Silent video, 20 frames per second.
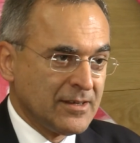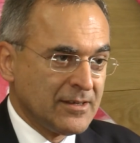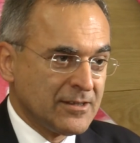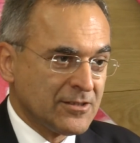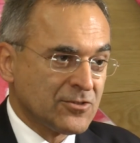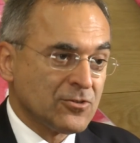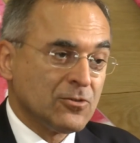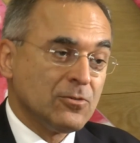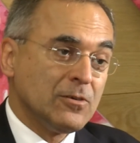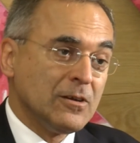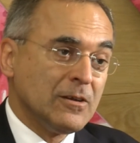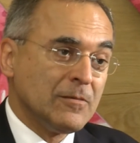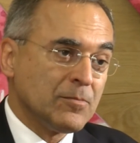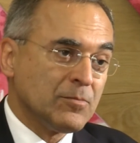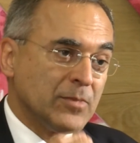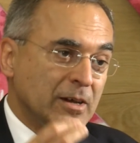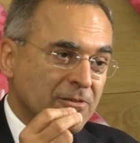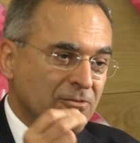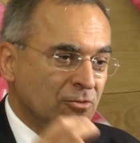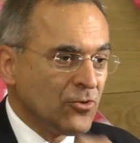So
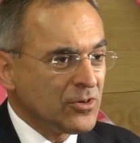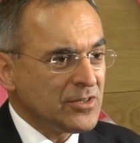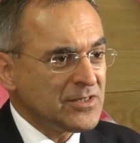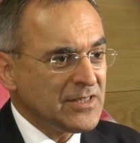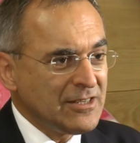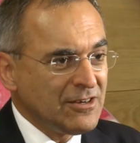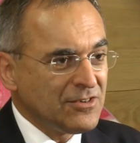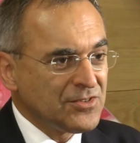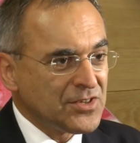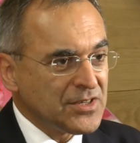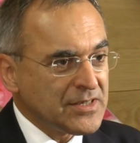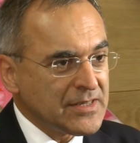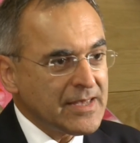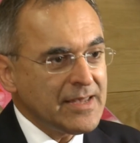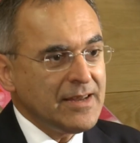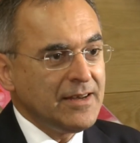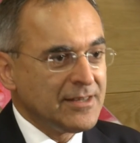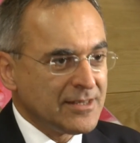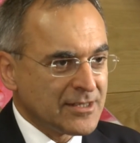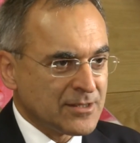by focusing on the
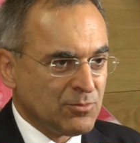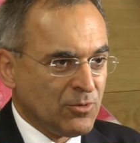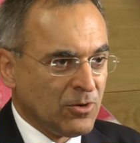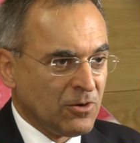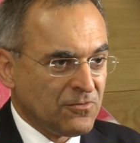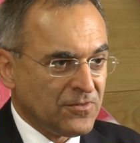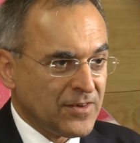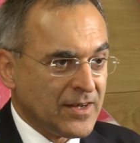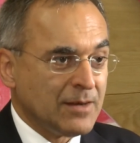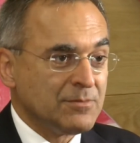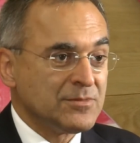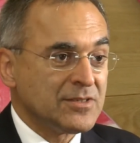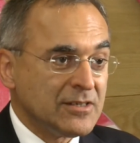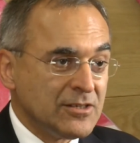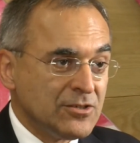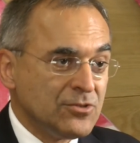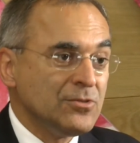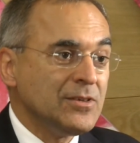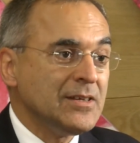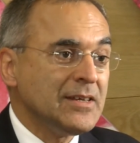yield in small farms
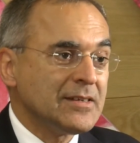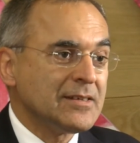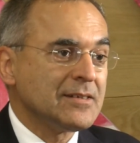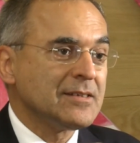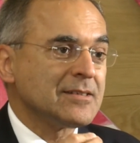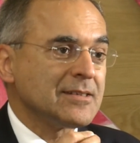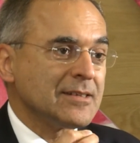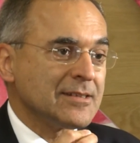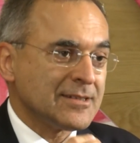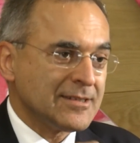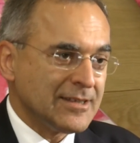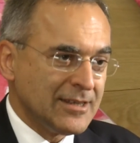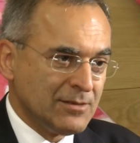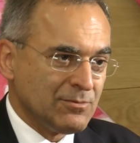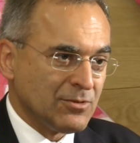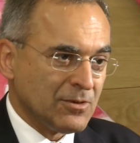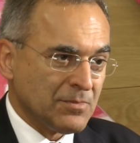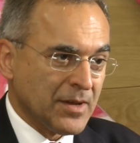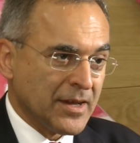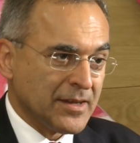and doing it in a
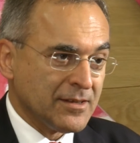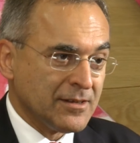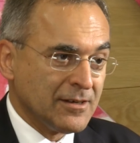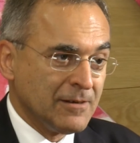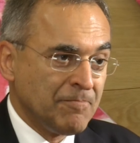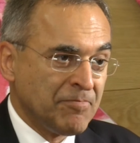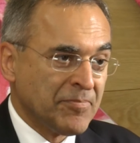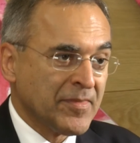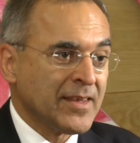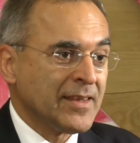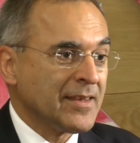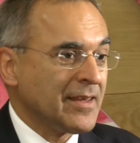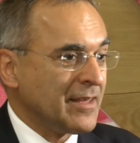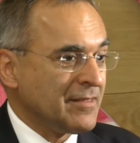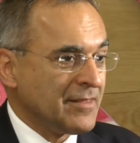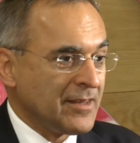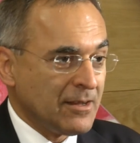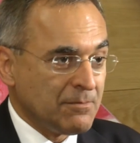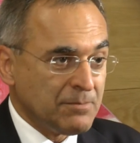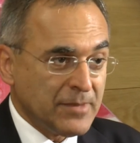sustainable manner, and
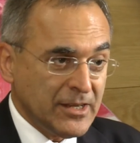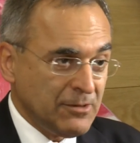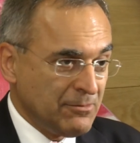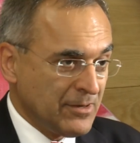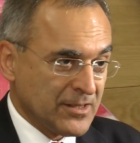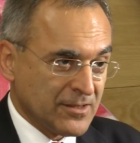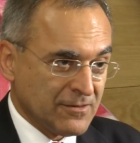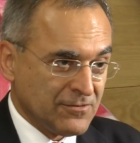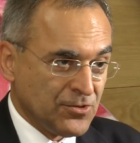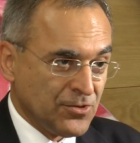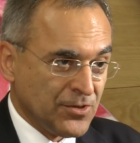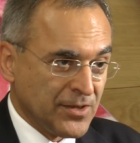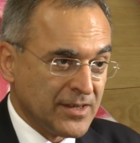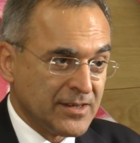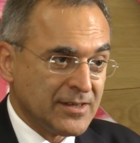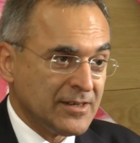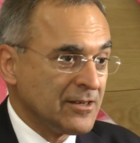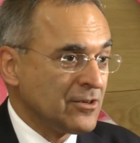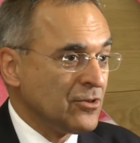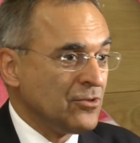there are many ways of doing it,
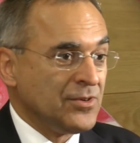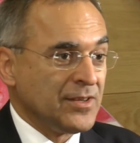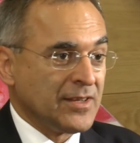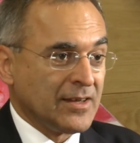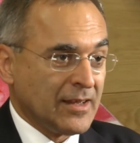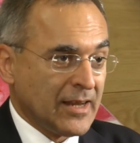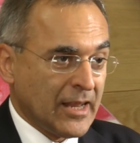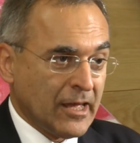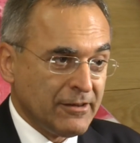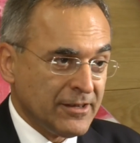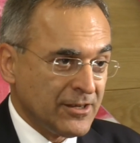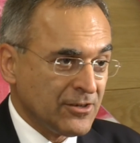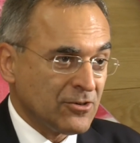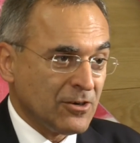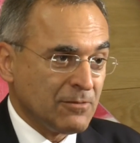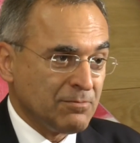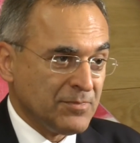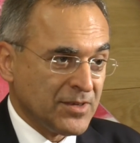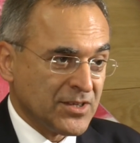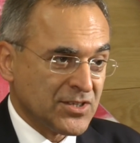including allowing
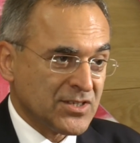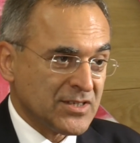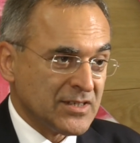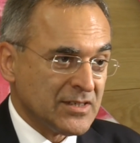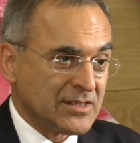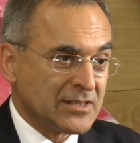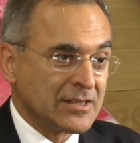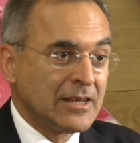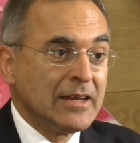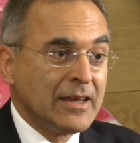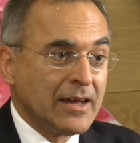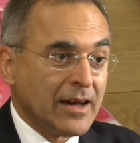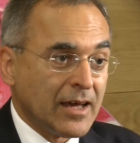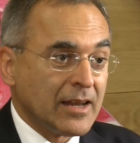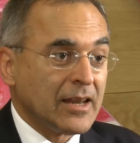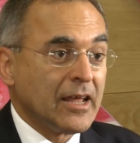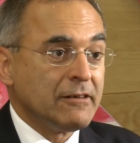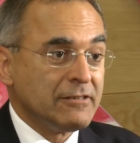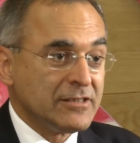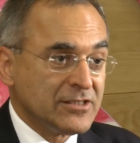crop mixtures,
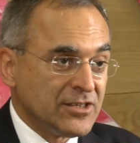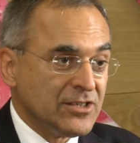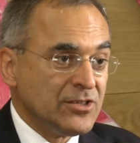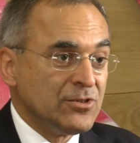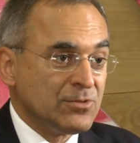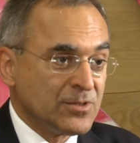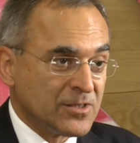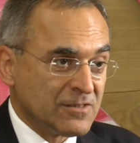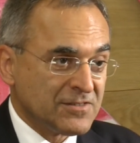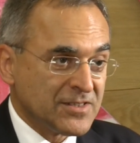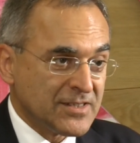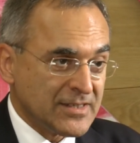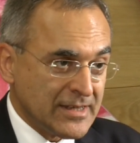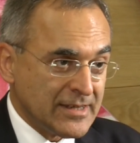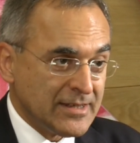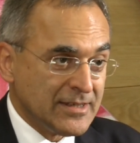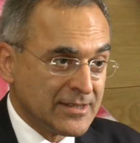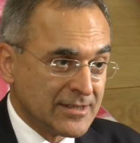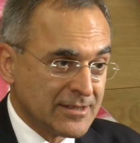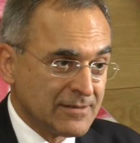allowing the use of
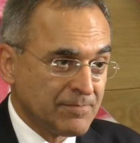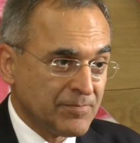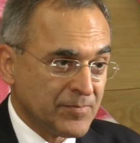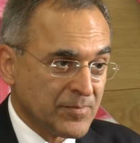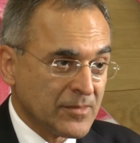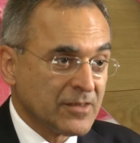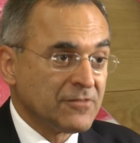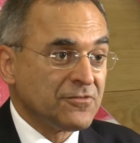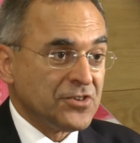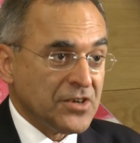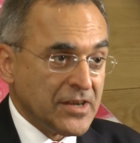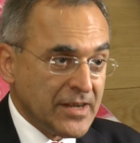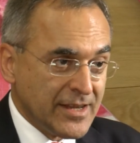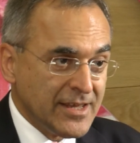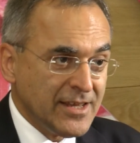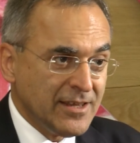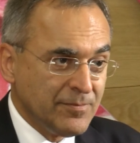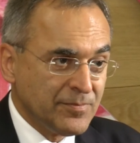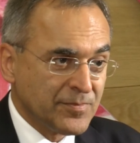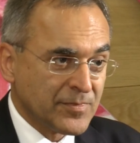seeds
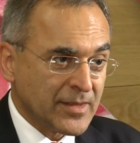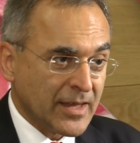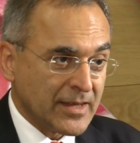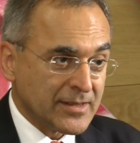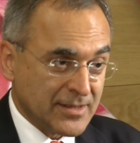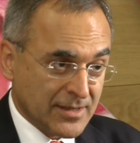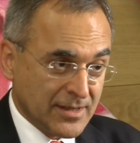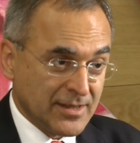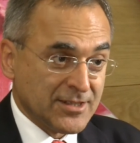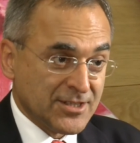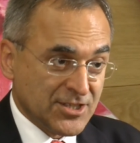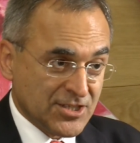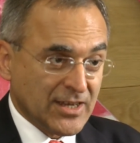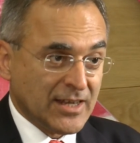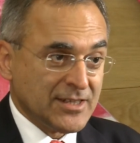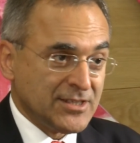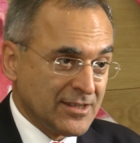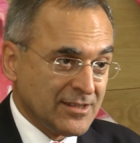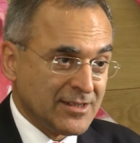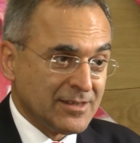freely, as against
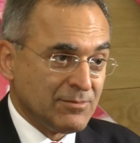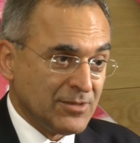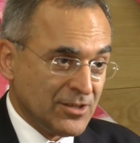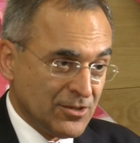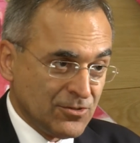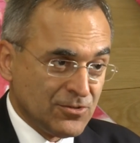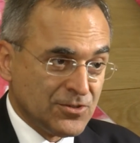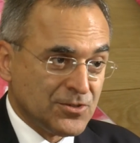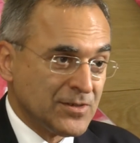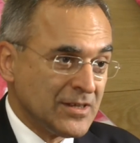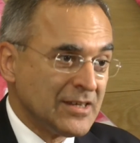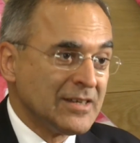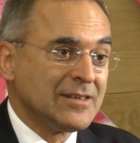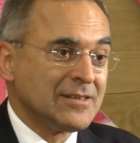charging them huge